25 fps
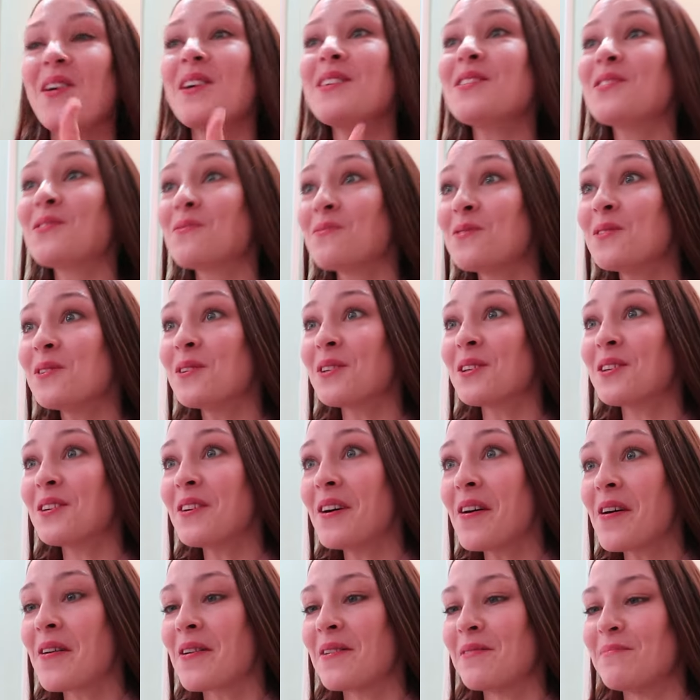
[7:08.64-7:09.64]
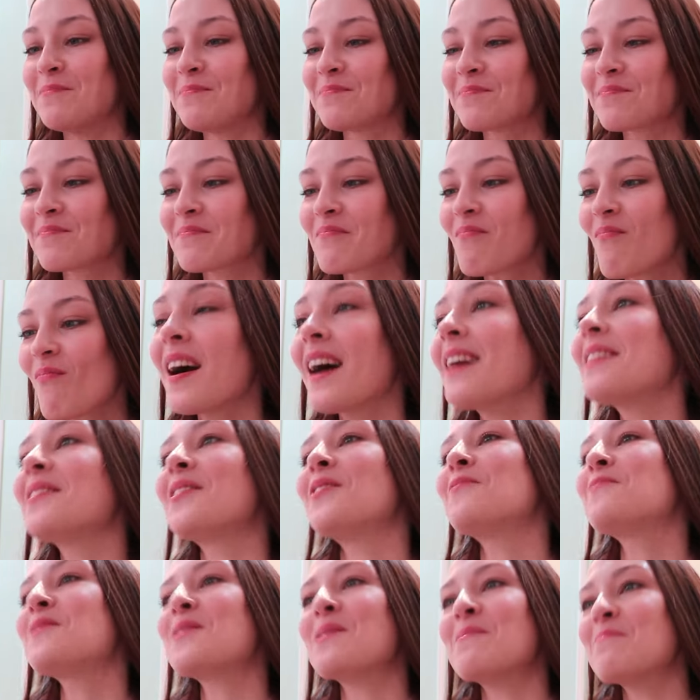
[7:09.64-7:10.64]
It's really good. I
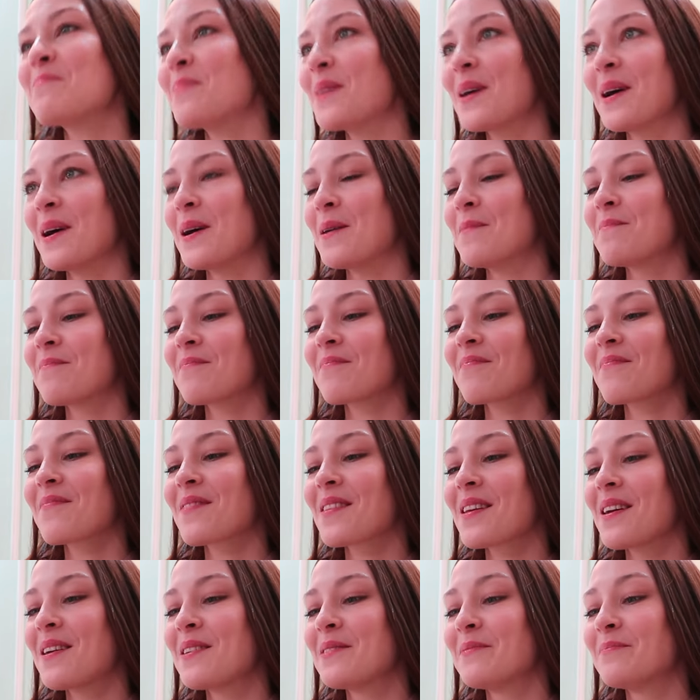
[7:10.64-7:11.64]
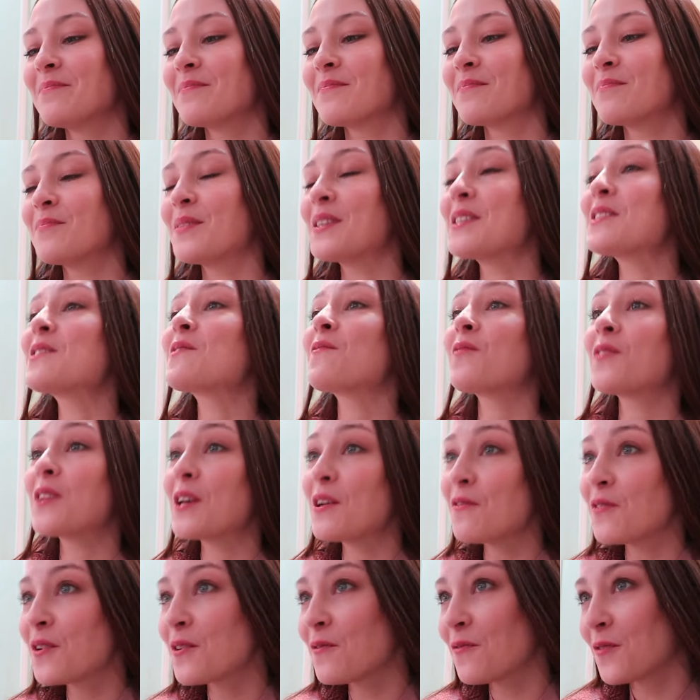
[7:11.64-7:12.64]
love tempeh, but it's
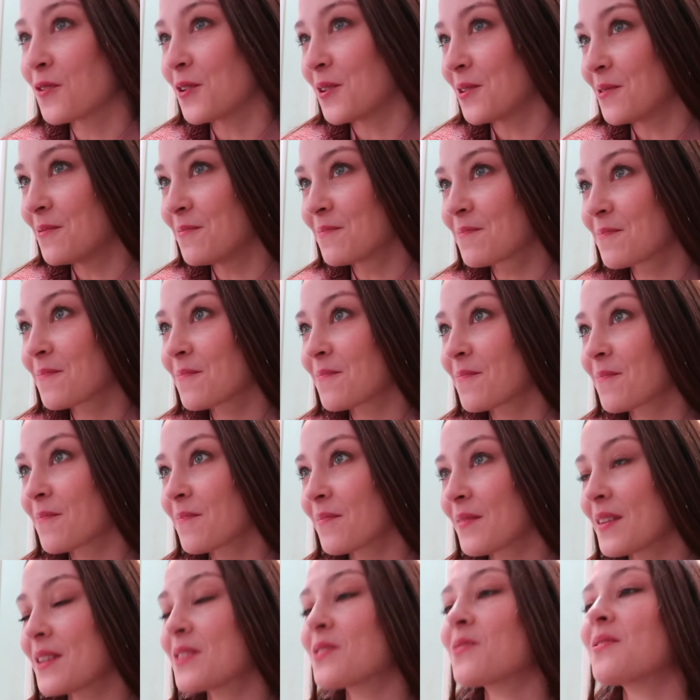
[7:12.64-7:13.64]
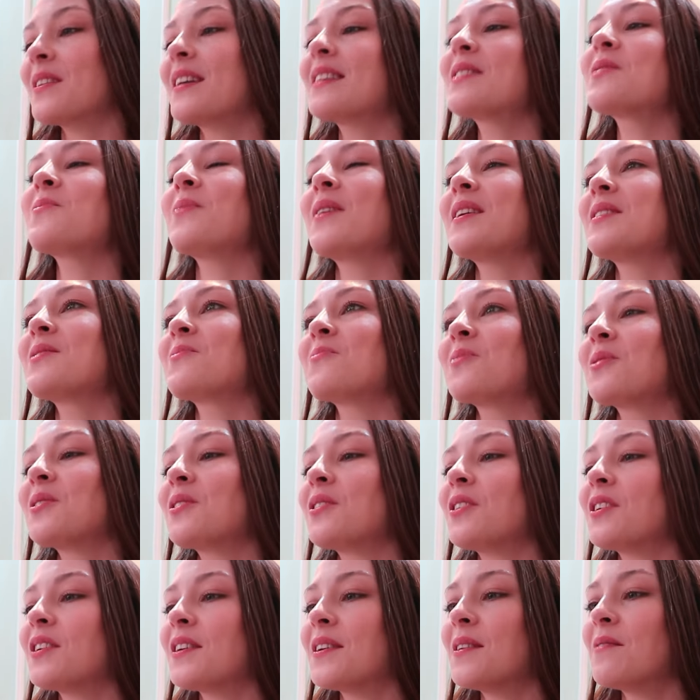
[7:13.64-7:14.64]
flavorful. So that's why it's
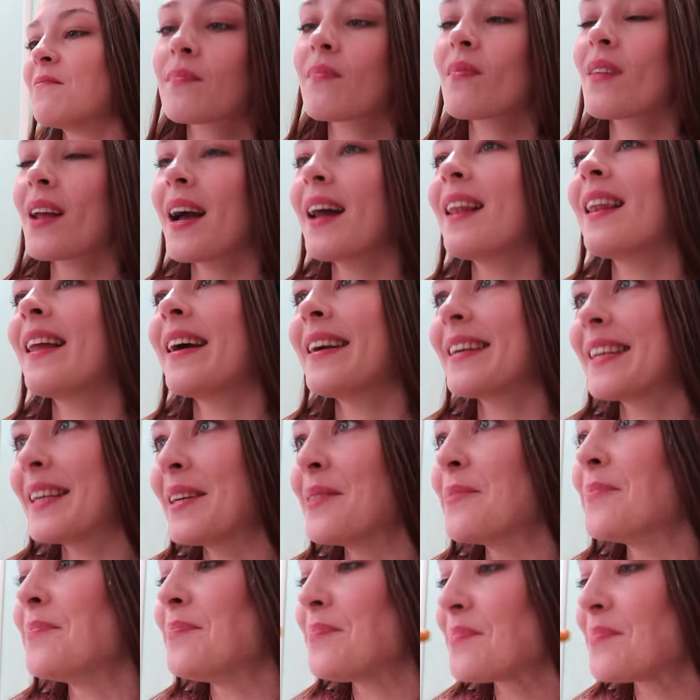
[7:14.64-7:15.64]
really good. I like it.